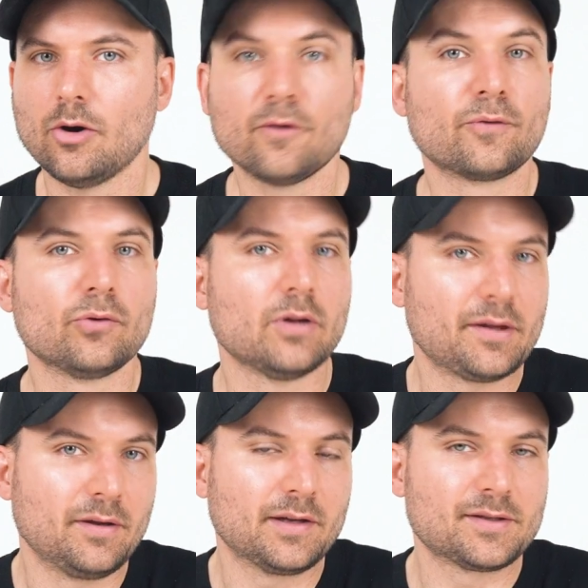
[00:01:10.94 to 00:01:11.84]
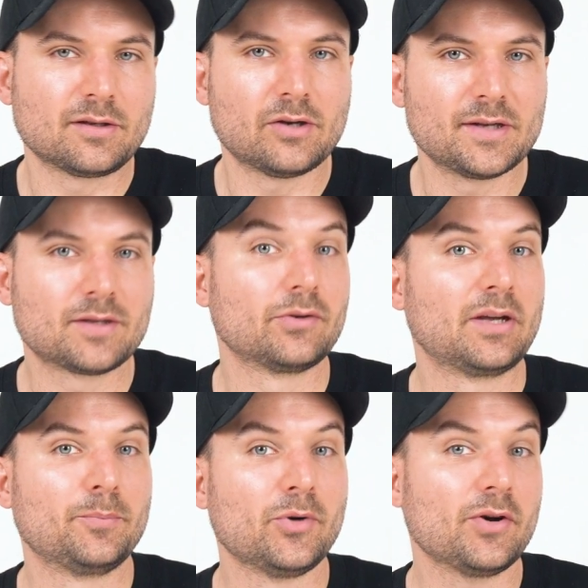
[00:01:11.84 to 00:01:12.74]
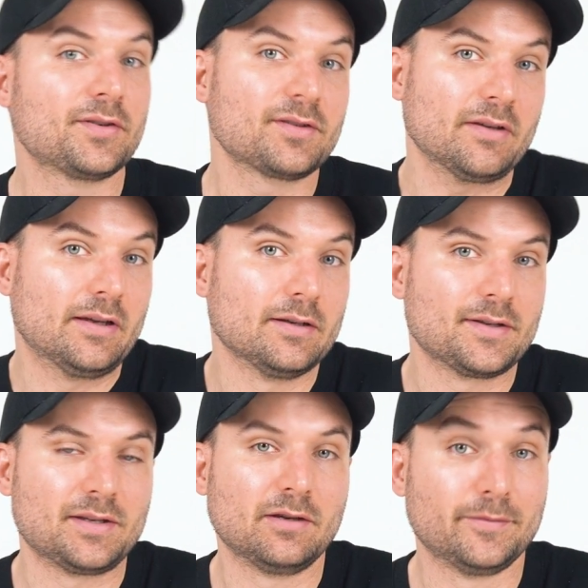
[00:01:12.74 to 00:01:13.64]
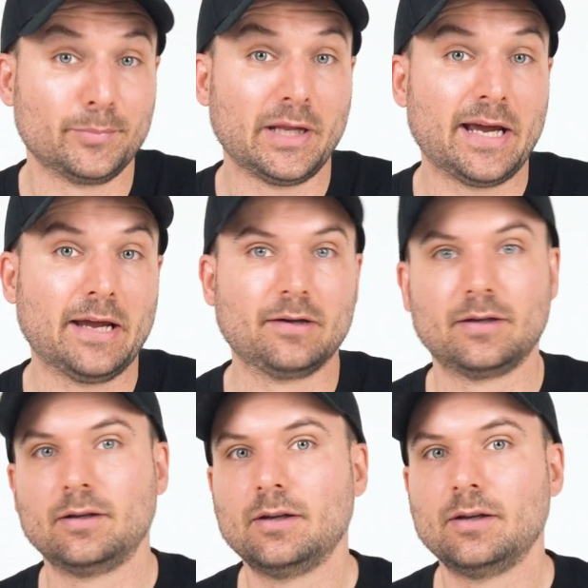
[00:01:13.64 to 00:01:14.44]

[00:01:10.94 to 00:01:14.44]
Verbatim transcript: Overall, I think it's a nice looking box in a sea of bland.